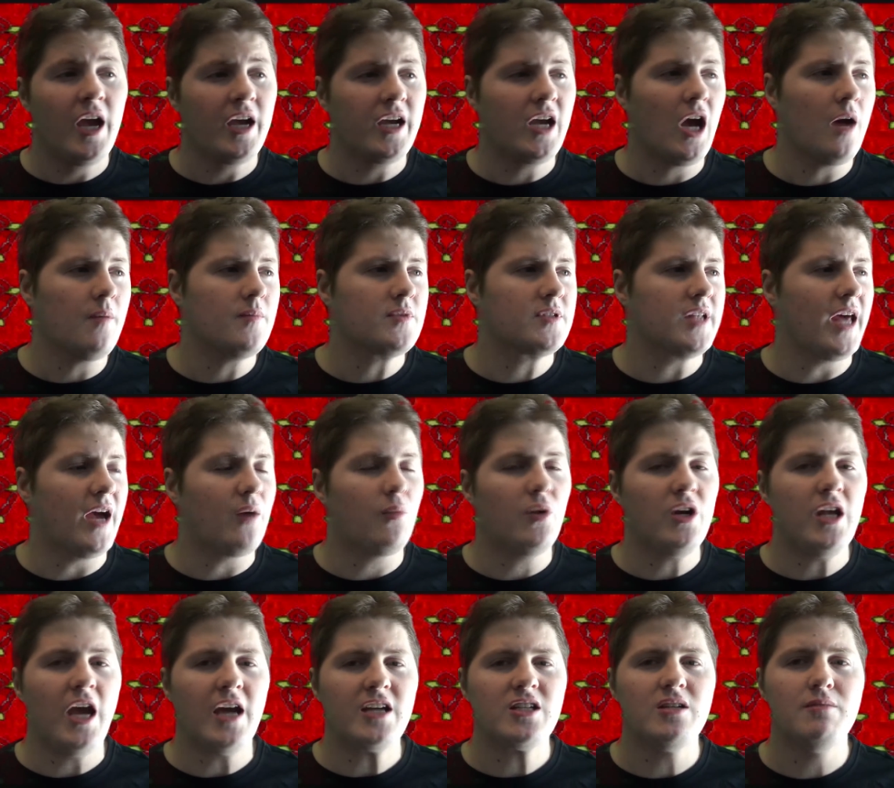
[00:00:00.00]
Comes back, and
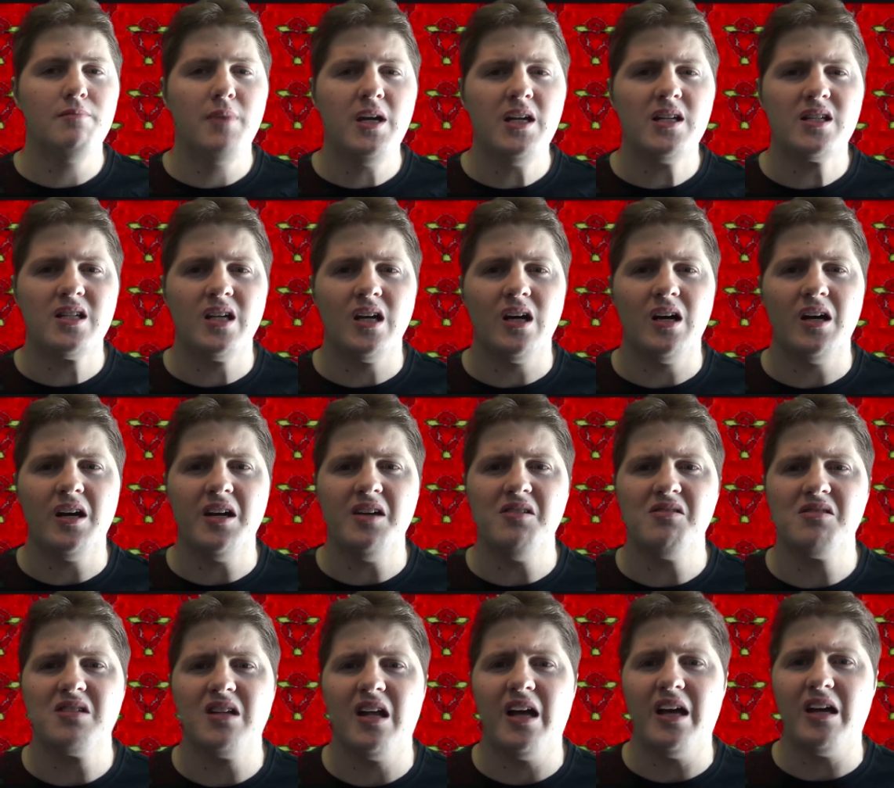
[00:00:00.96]
when he actually meets her, he
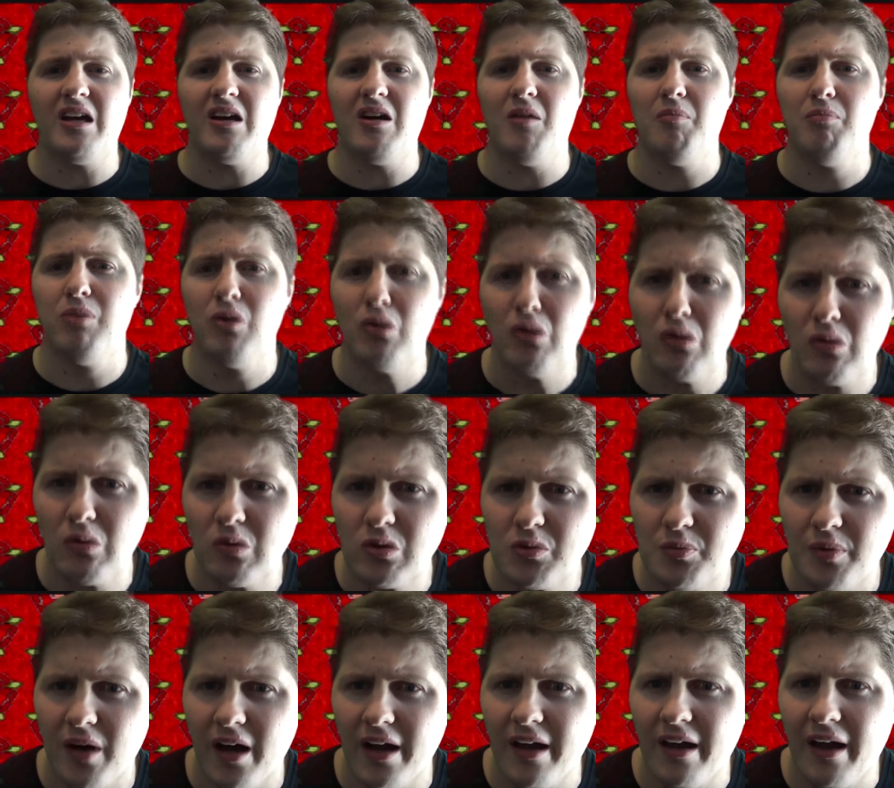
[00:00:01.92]
was like
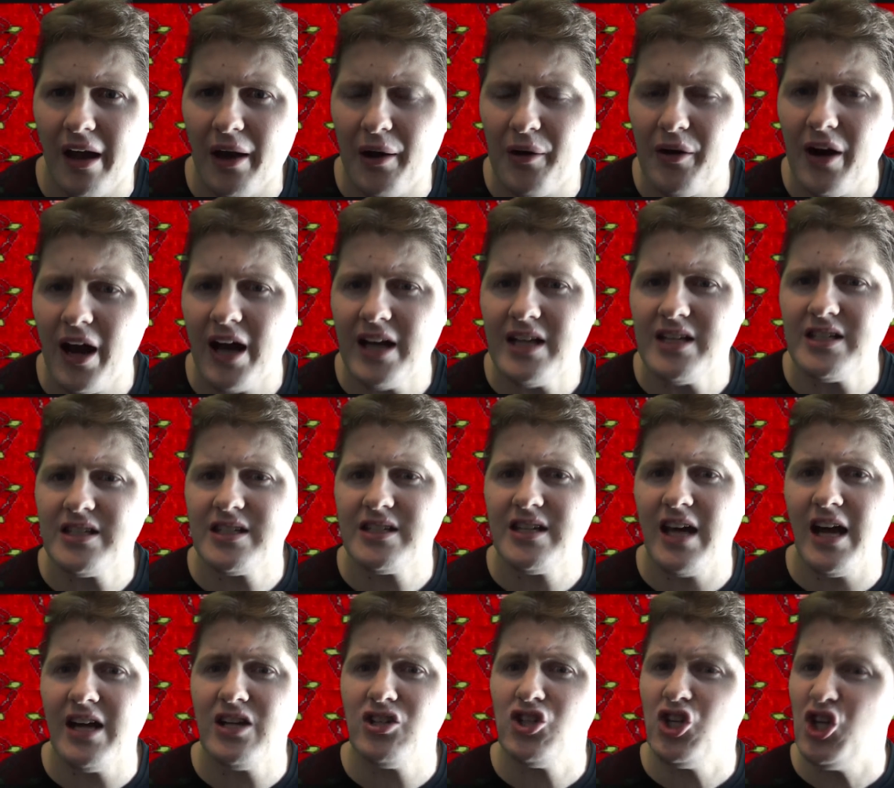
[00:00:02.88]
appalled by her and
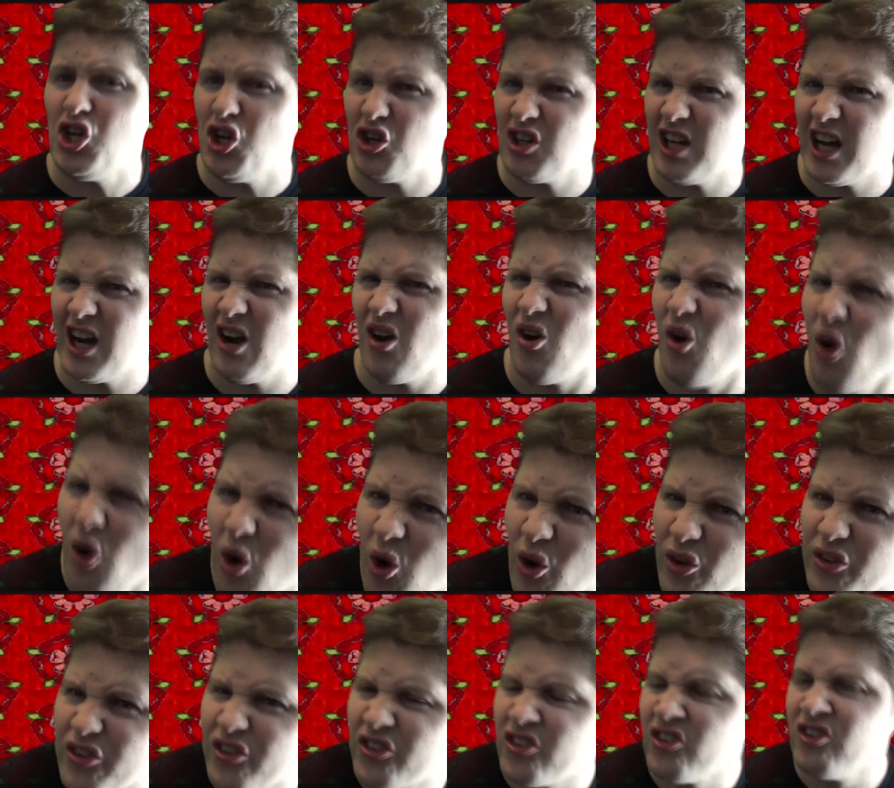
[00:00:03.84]
said she looked like a
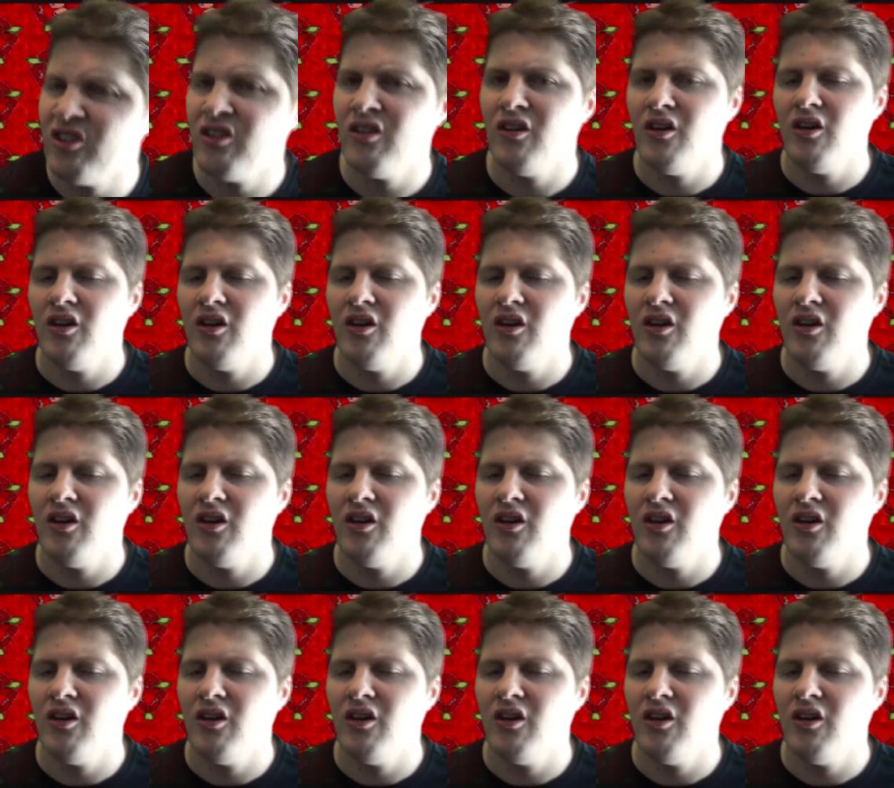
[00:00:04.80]
horse.